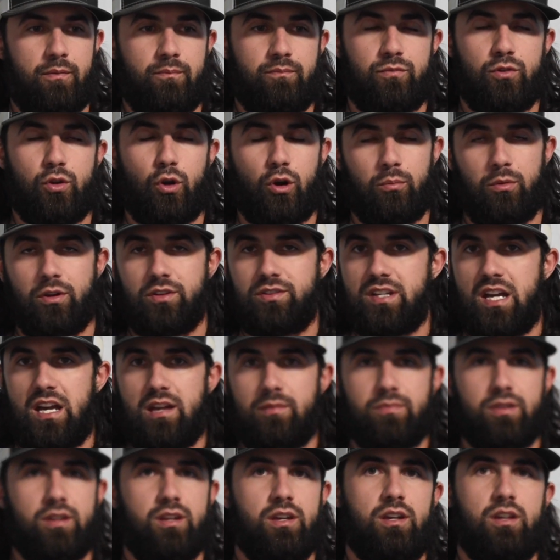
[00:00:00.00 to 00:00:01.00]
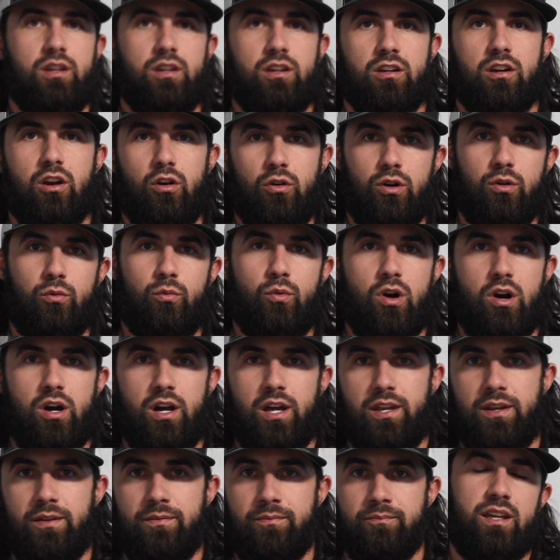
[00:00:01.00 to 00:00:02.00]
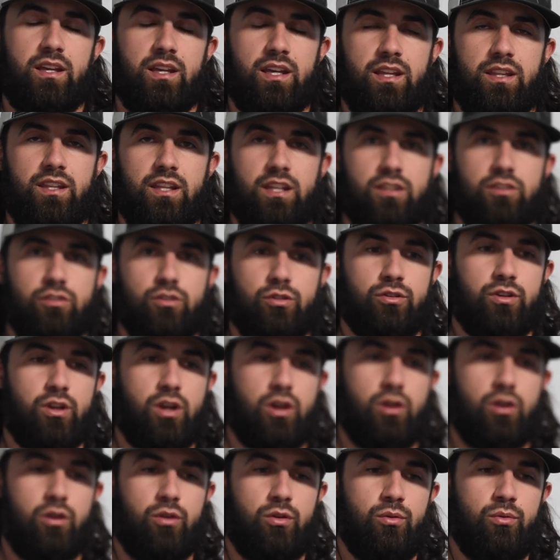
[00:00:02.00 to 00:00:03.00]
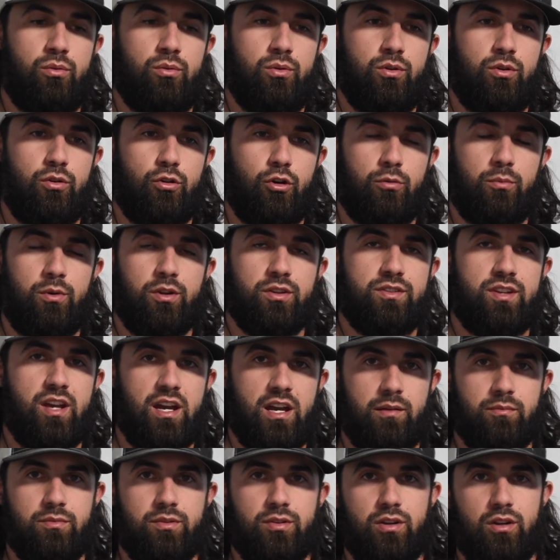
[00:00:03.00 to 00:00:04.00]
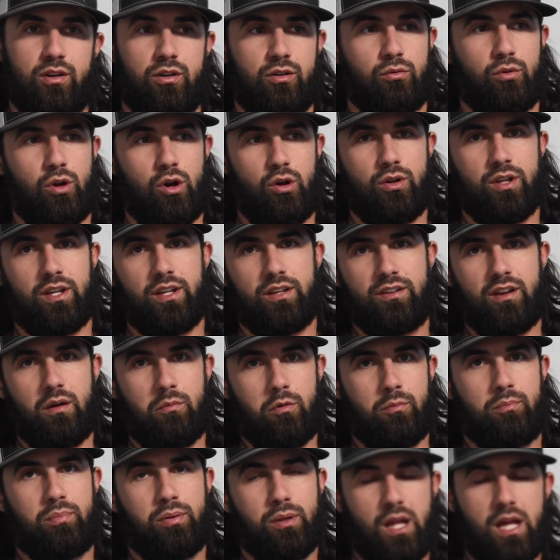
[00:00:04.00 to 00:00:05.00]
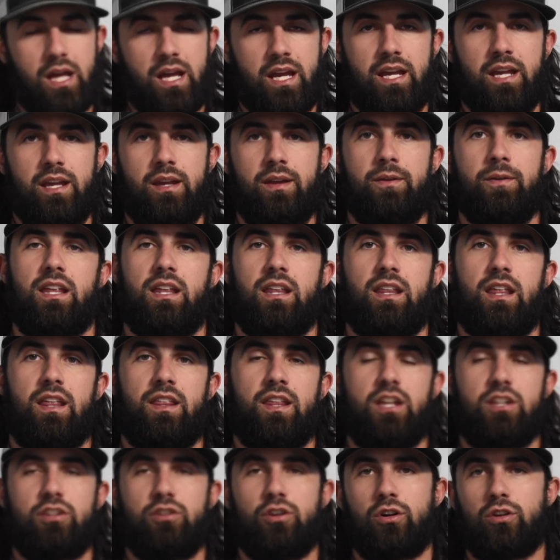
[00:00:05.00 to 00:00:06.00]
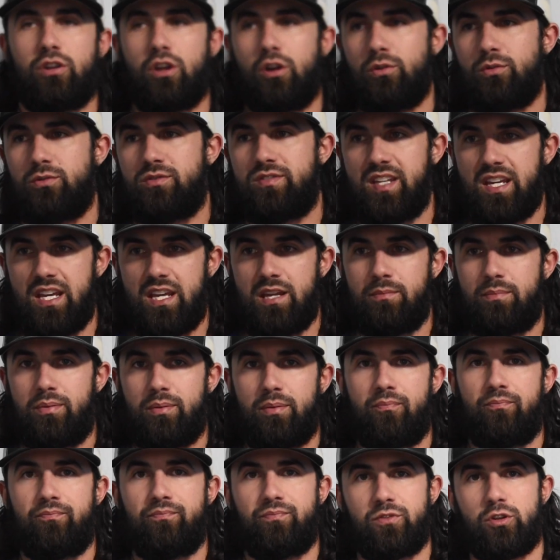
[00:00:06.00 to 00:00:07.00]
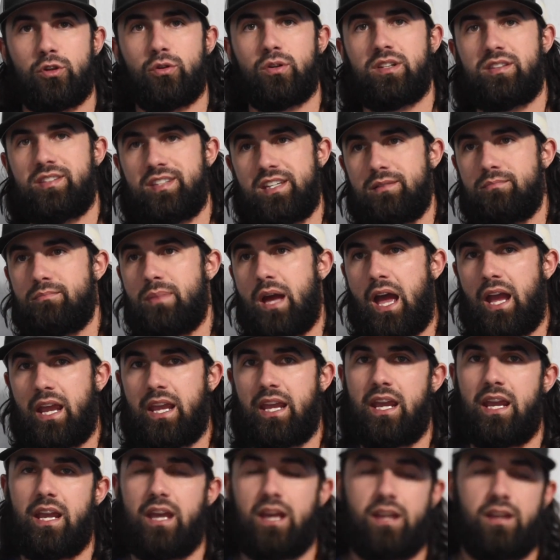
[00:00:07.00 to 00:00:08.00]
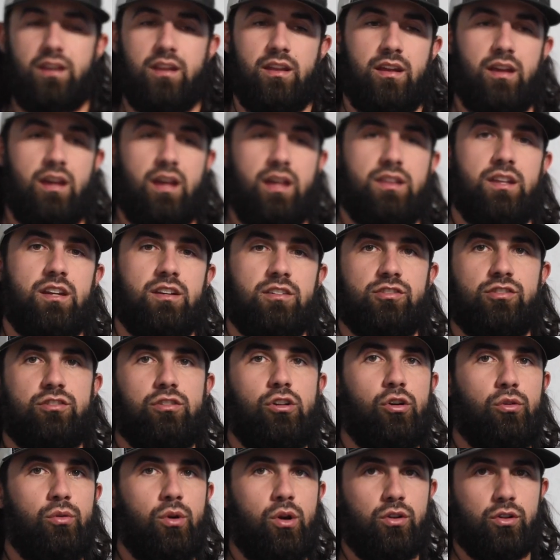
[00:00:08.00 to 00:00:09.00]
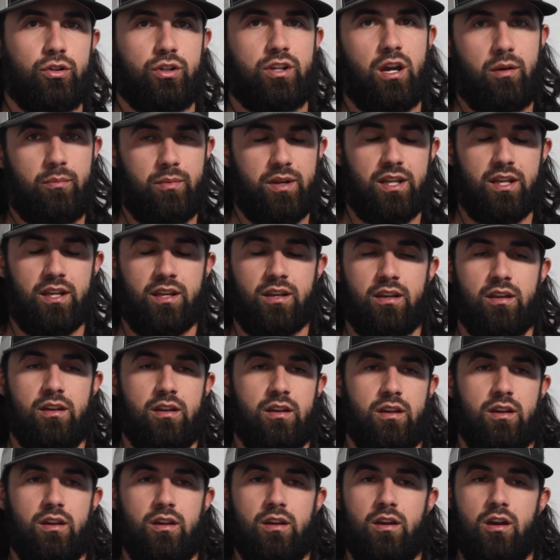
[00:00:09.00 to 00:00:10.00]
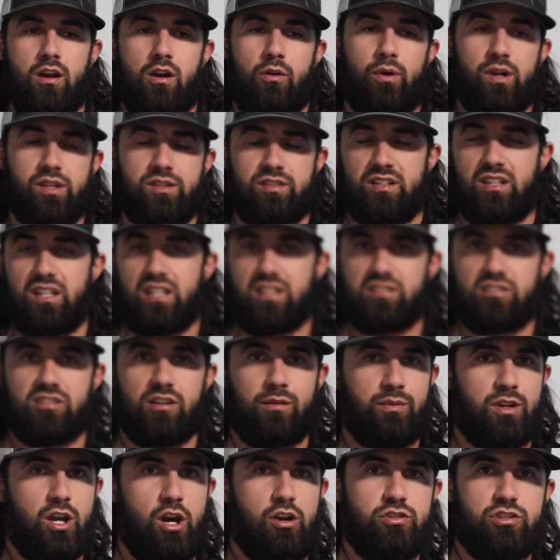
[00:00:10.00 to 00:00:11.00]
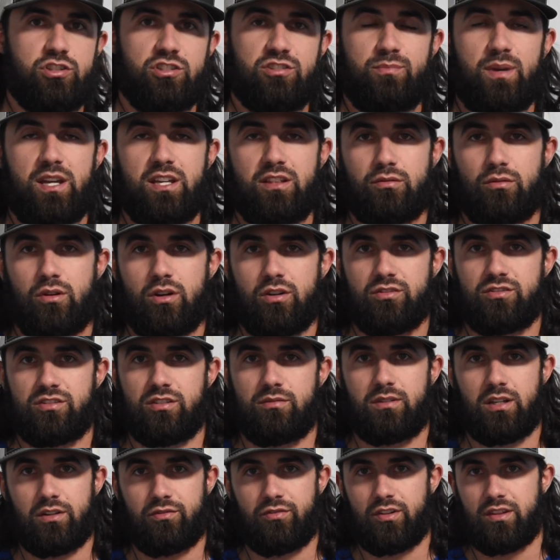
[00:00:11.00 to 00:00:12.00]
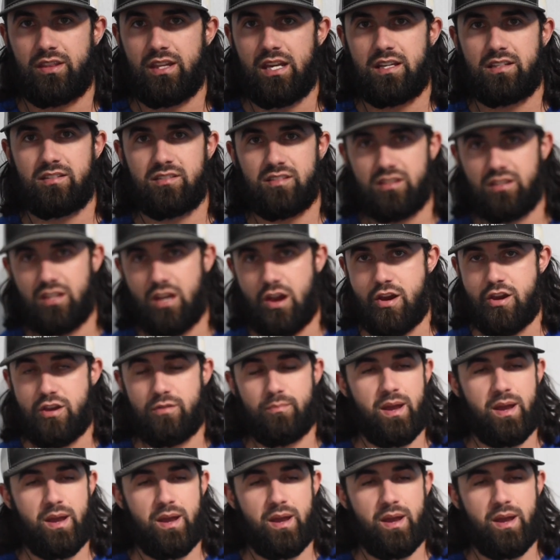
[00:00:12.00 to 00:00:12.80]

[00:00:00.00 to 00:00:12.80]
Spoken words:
normal depth, go on 1, and then you'll go normal depth, roll in double play, and then you'll go deep, do a deep backhand, and then a slow roller coming in. Once again, some coaches may throw some different things in there. You